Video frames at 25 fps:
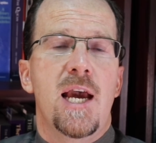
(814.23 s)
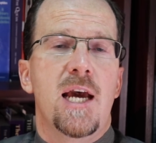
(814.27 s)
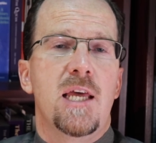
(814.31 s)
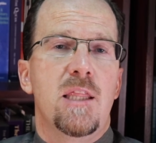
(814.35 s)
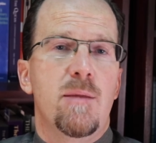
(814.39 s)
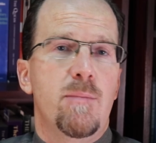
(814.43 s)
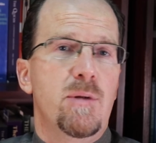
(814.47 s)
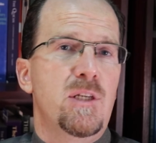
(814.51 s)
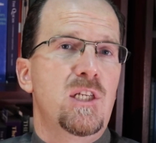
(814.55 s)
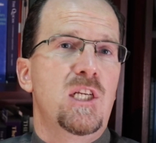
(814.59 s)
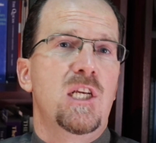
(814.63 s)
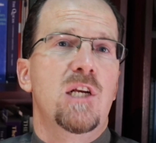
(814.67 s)
and
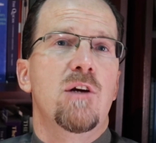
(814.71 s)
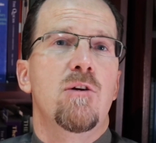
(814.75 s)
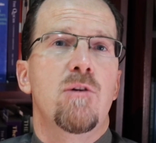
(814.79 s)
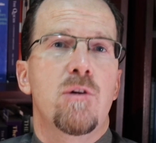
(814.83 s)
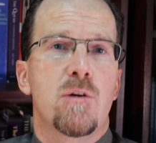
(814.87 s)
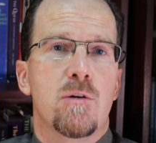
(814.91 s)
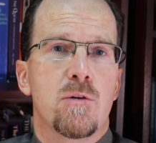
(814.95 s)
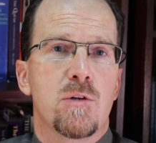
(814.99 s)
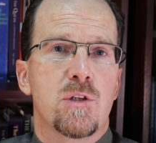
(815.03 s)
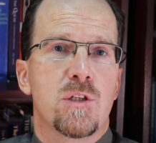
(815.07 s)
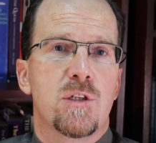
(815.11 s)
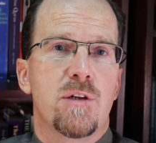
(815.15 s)
the
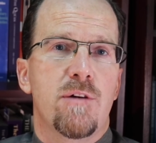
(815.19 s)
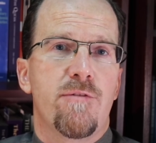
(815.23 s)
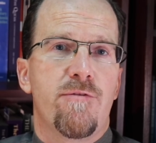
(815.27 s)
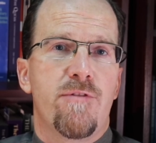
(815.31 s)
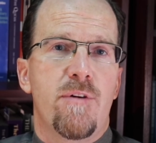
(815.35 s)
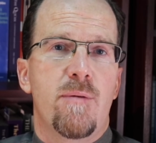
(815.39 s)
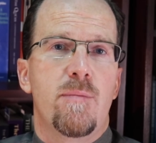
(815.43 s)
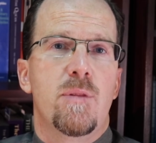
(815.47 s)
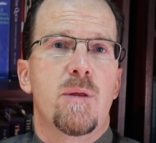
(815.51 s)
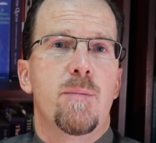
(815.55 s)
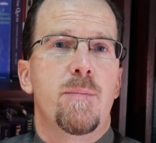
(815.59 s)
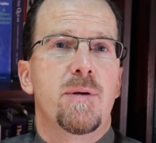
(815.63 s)
materials
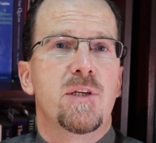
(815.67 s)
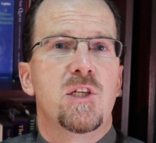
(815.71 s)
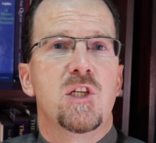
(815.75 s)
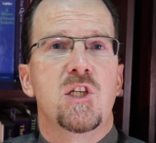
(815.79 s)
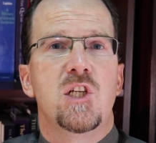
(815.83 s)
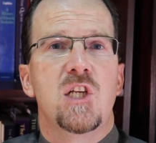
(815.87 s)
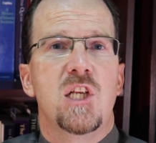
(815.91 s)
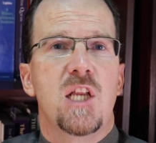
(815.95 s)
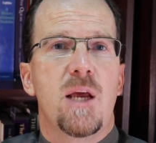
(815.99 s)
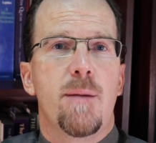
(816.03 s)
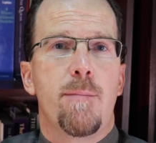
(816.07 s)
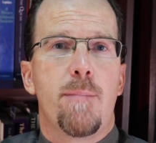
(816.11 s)
from the
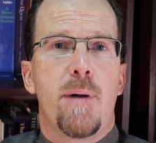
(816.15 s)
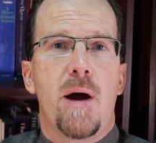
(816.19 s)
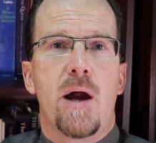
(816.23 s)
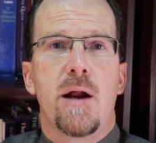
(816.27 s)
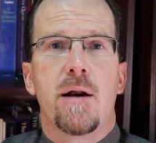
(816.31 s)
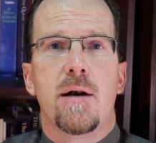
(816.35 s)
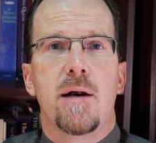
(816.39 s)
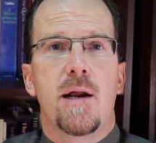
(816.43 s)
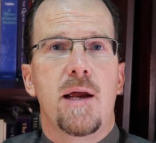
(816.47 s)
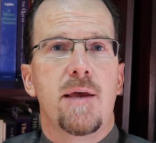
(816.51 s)
Byzantine Empire